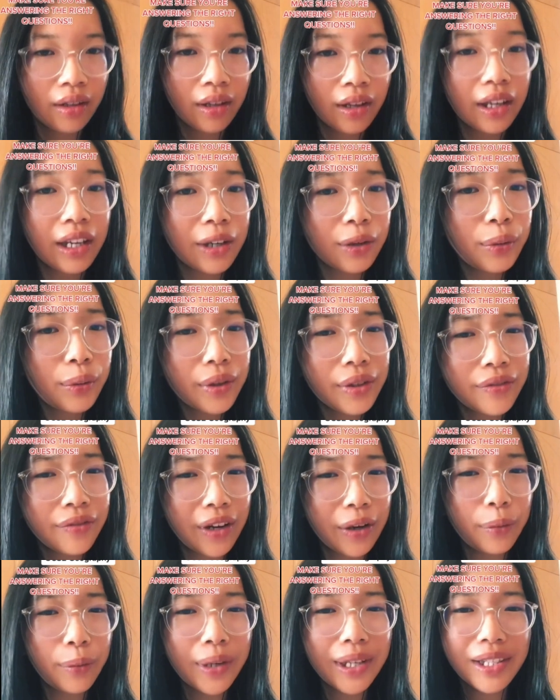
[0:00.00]
It always
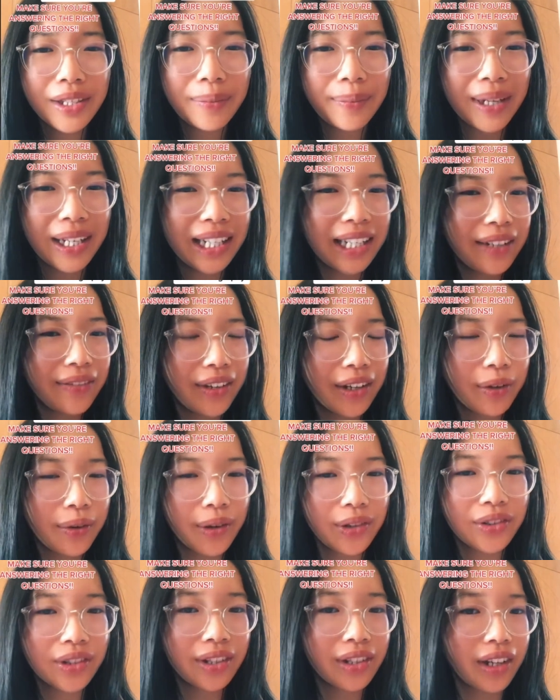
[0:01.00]
felt weird to me leaving
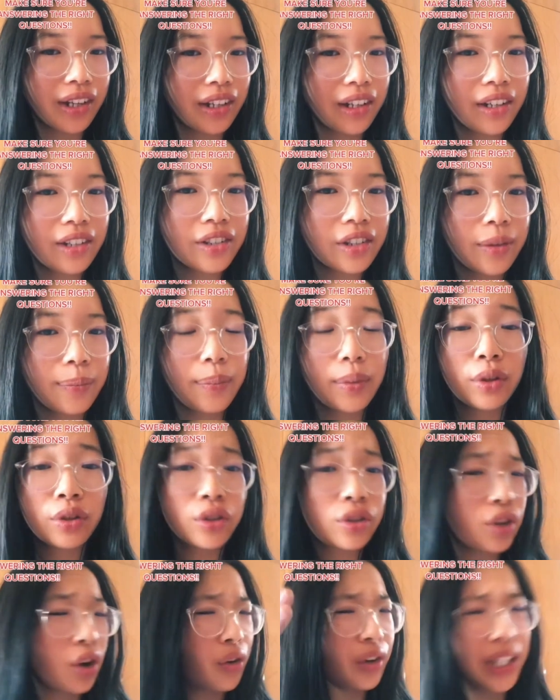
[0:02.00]
questions unanswered,
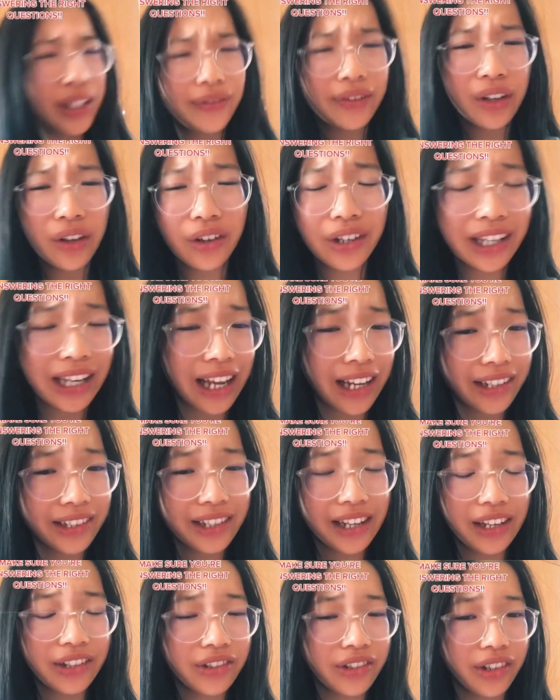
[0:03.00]
but don't even look at that
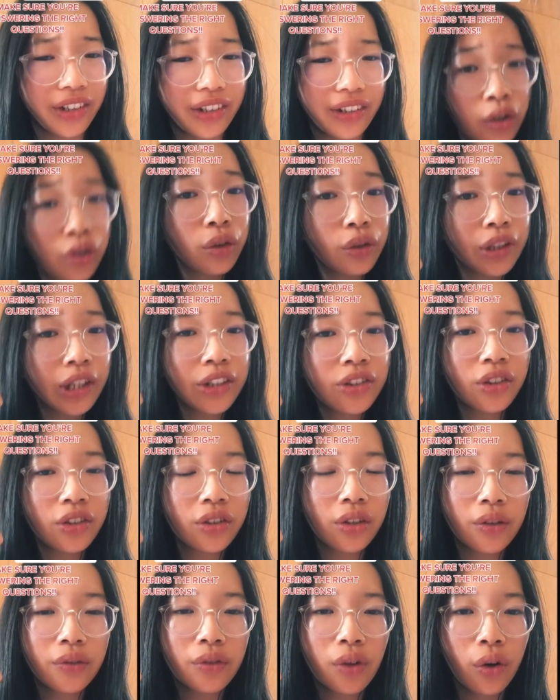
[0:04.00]
section. The teacher
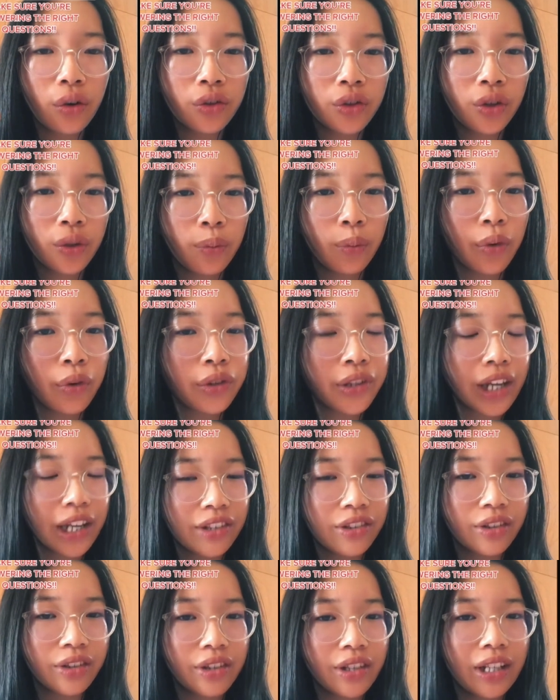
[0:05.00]
should have told you what
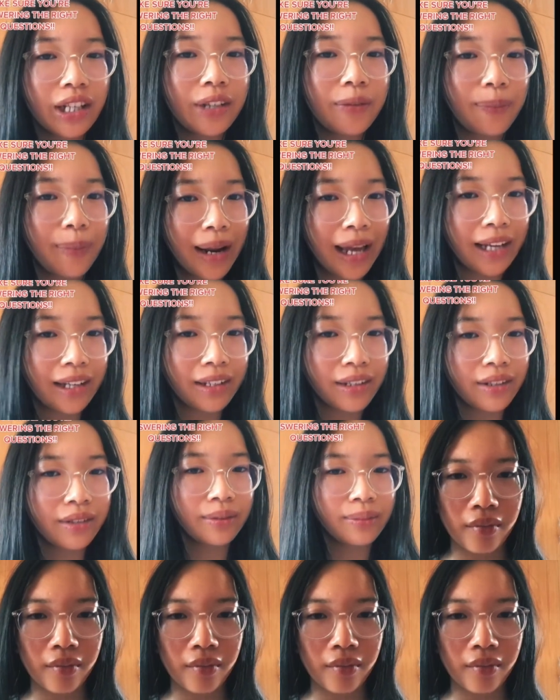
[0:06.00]
sections to leave blank.